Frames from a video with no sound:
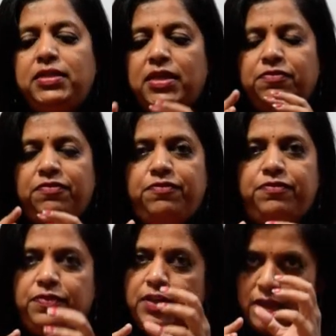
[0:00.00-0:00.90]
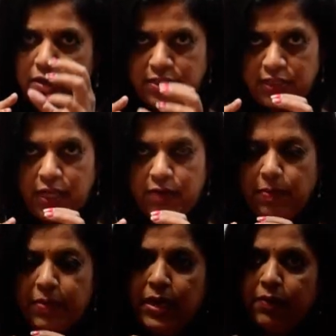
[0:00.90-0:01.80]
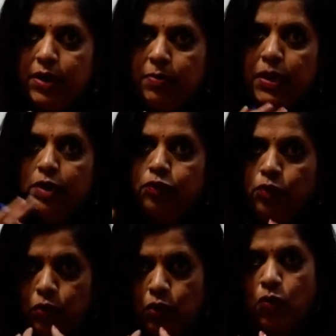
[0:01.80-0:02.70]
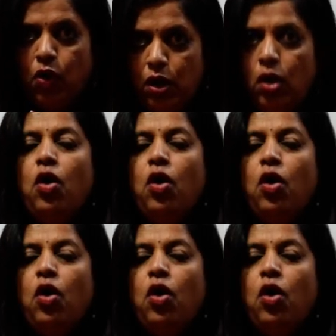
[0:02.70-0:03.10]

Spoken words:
Their seed will be covered by the fruit wall